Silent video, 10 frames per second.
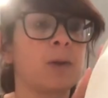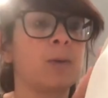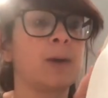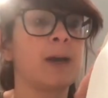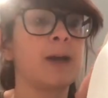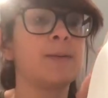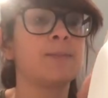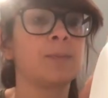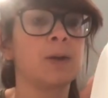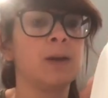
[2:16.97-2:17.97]
Okay,
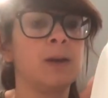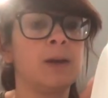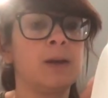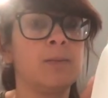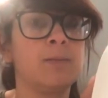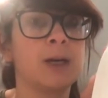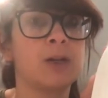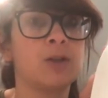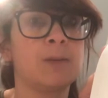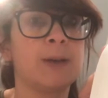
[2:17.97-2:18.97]

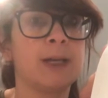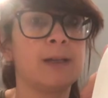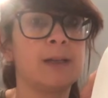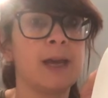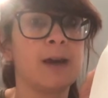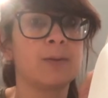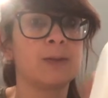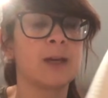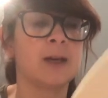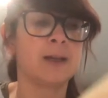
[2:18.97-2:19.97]
match the plate to the
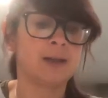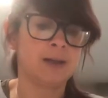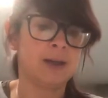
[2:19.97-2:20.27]
outside.